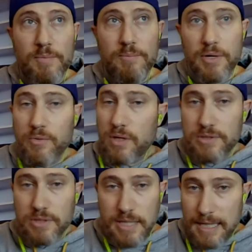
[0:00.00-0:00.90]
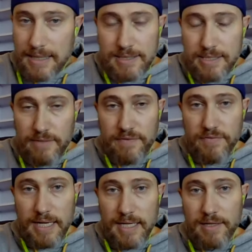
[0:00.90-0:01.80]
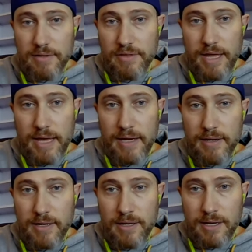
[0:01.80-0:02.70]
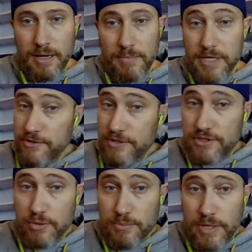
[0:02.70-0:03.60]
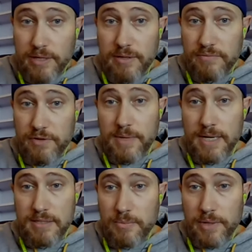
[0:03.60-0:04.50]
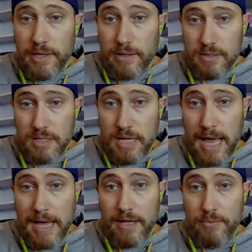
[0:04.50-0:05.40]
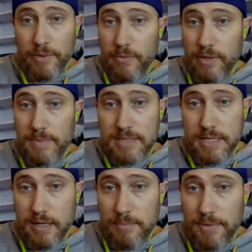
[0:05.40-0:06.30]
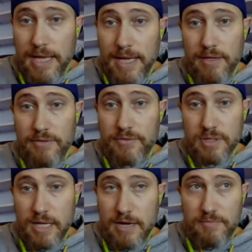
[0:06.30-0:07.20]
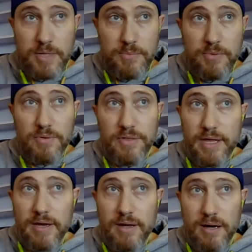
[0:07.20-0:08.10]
But we're also cognizant of the fact that industry is doing pretty good for the past couple of years, and we don't want to mess that up. And there's a lot of people that